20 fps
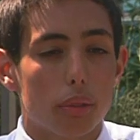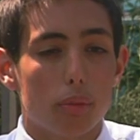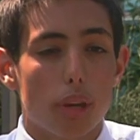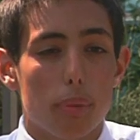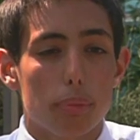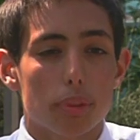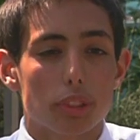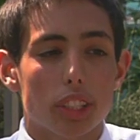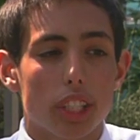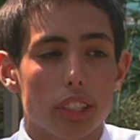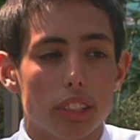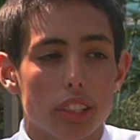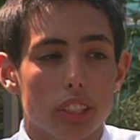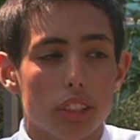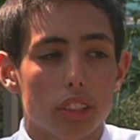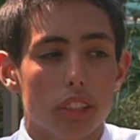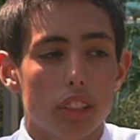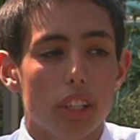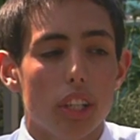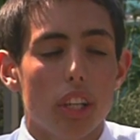
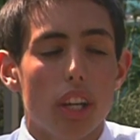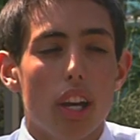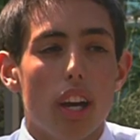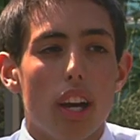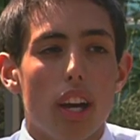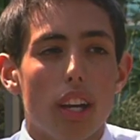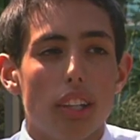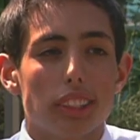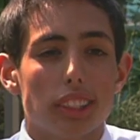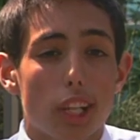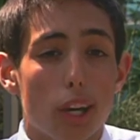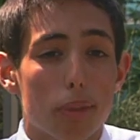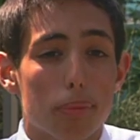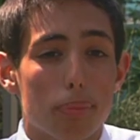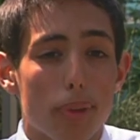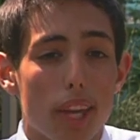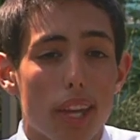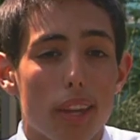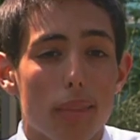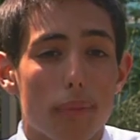representing South
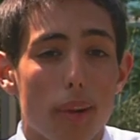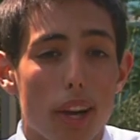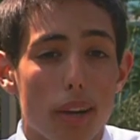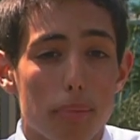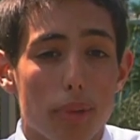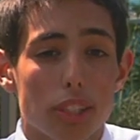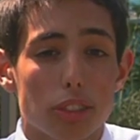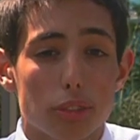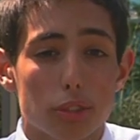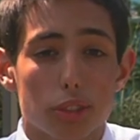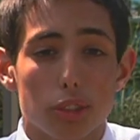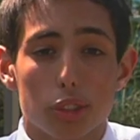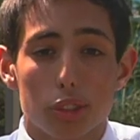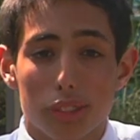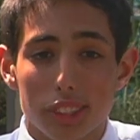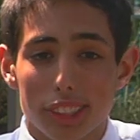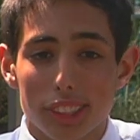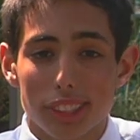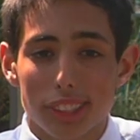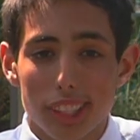Bay Environmental
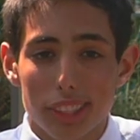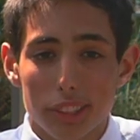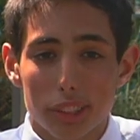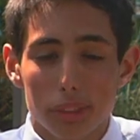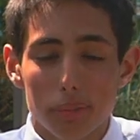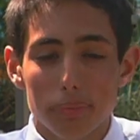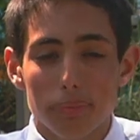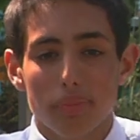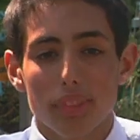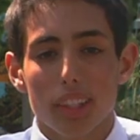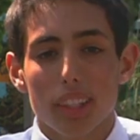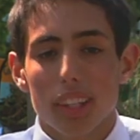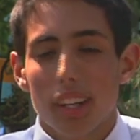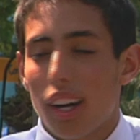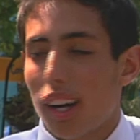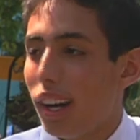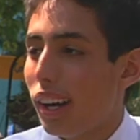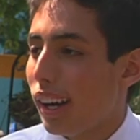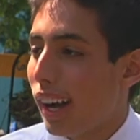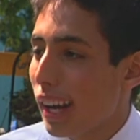Services Center.
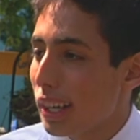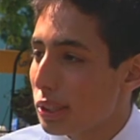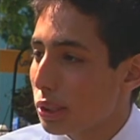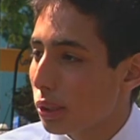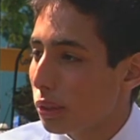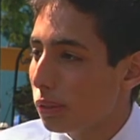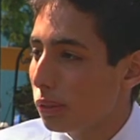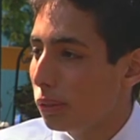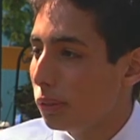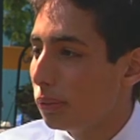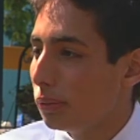Hi Joe.